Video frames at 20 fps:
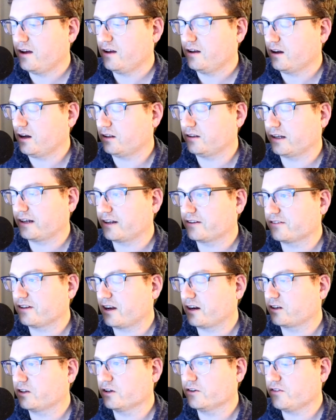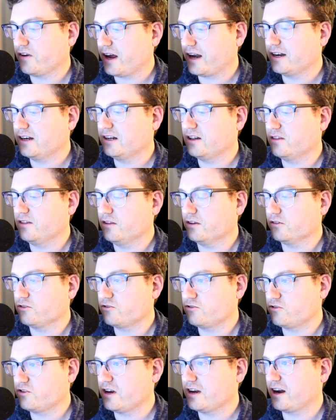like I said, I could have edited the
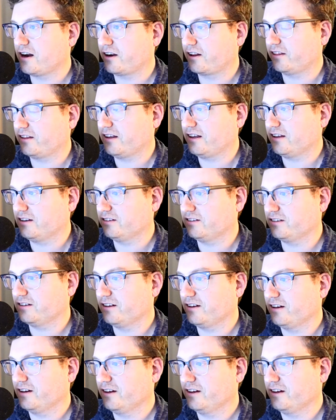shit out of these